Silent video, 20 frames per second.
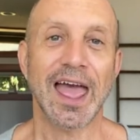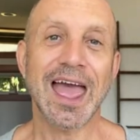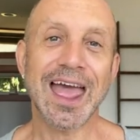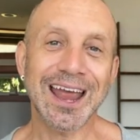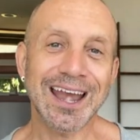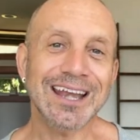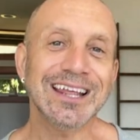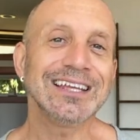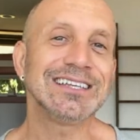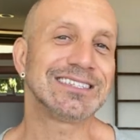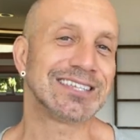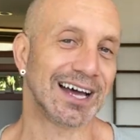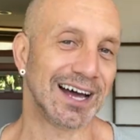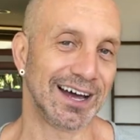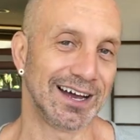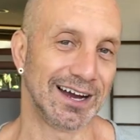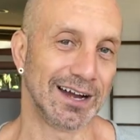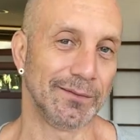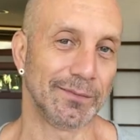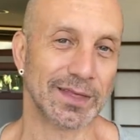Any
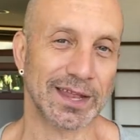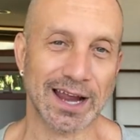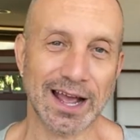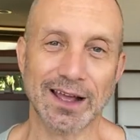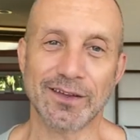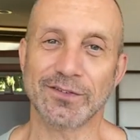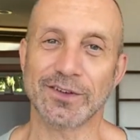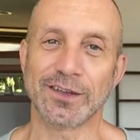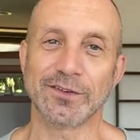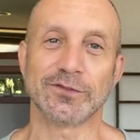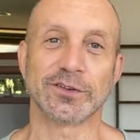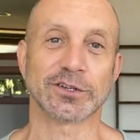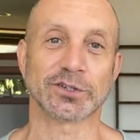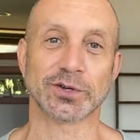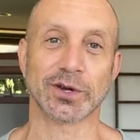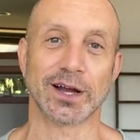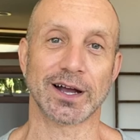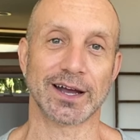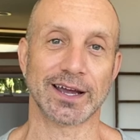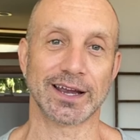time that I've even
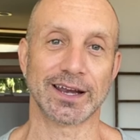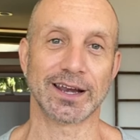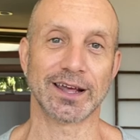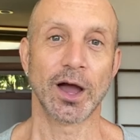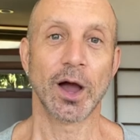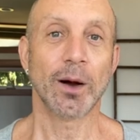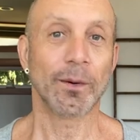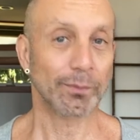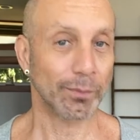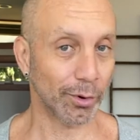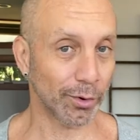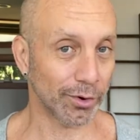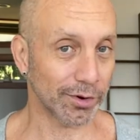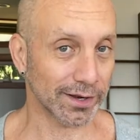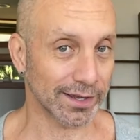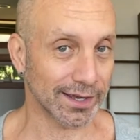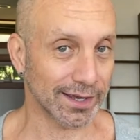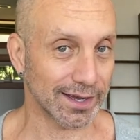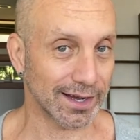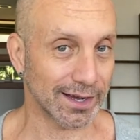tried
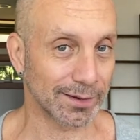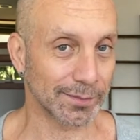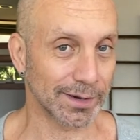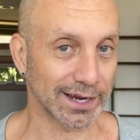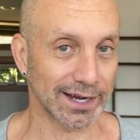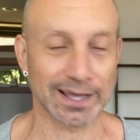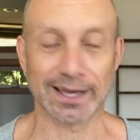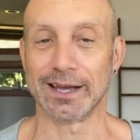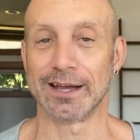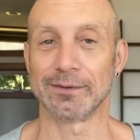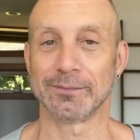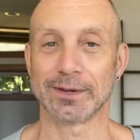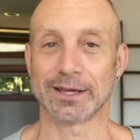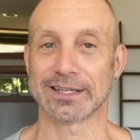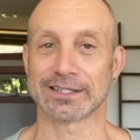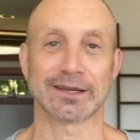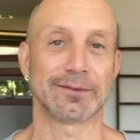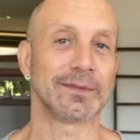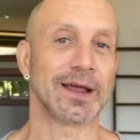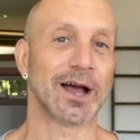poorly, I might add,
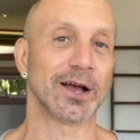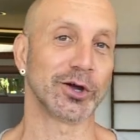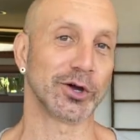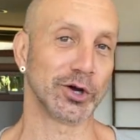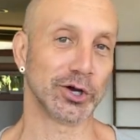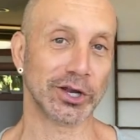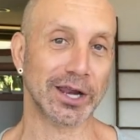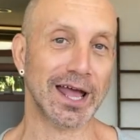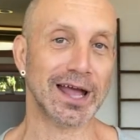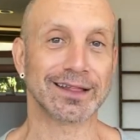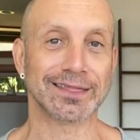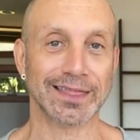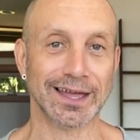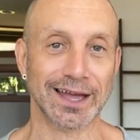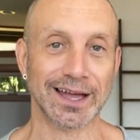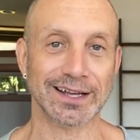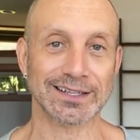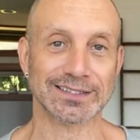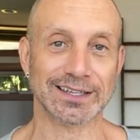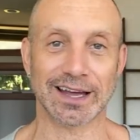because I'm not good at
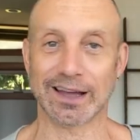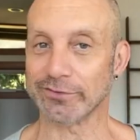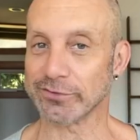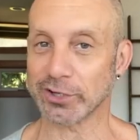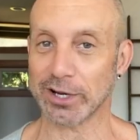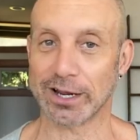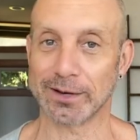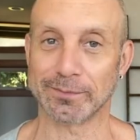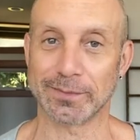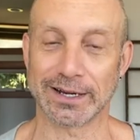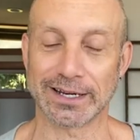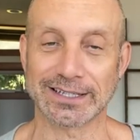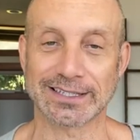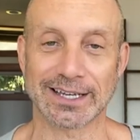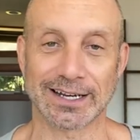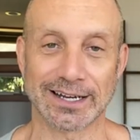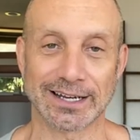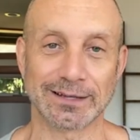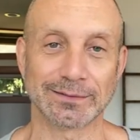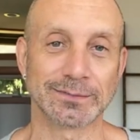that. I've tried many
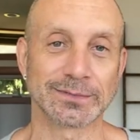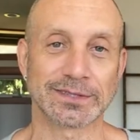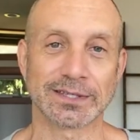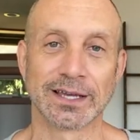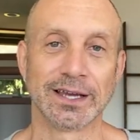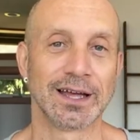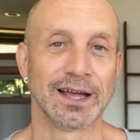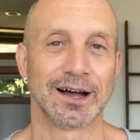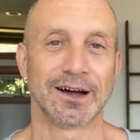times.